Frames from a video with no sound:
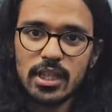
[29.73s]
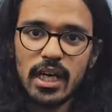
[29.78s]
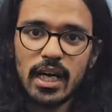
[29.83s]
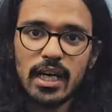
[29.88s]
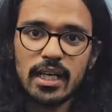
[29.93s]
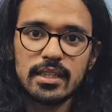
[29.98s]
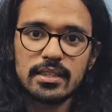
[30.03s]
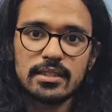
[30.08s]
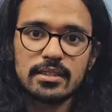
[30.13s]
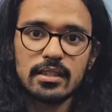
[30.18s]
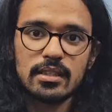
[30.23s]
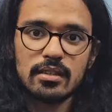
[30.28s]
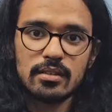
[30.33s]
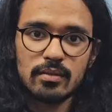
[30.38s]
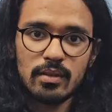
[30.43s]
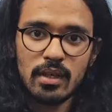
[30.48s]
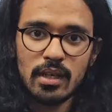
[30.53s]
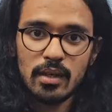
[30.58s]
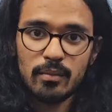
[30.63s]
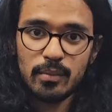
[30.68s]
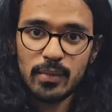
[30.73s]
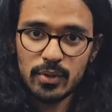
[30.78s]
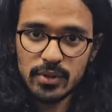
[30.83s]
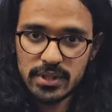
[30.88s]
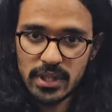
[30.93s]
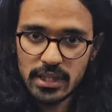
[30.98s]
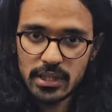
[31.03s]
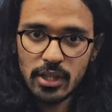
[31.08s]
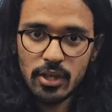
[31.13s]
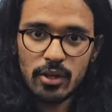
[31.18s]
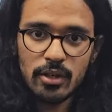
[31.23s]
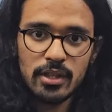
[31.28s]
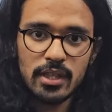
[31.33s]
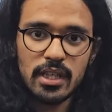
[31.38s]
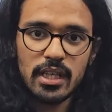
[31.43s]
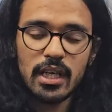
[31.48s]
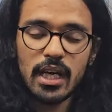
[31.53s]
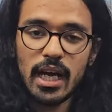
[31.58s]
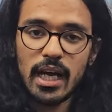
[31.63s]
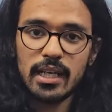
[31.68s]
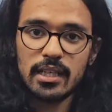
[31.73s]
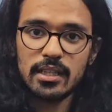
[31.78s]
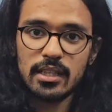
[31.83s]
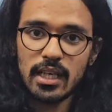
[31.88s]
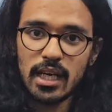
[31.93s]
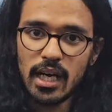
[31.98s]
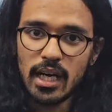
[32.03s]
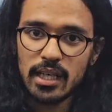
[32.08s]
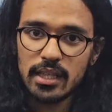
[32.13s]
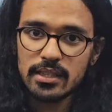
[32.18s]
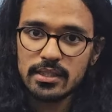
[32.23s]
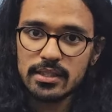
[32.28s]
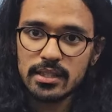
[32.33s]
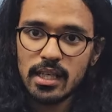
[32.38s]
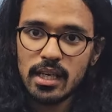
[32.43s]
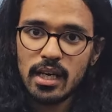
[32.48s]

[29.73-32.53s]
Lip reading: has music theory and rags,